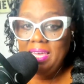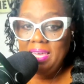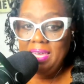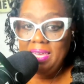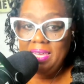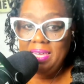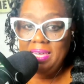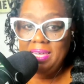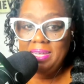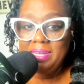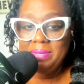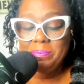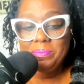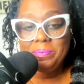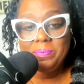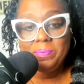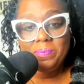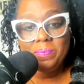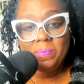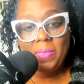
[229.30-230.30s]
And
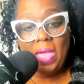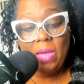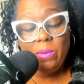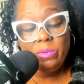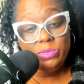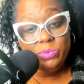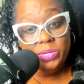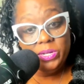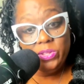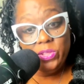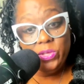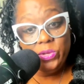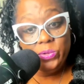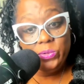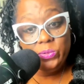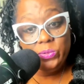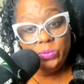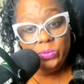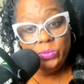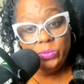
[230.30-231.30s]
I was one of
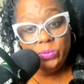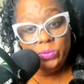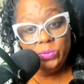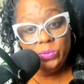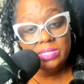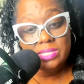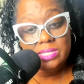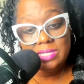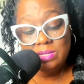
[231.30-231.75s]
those,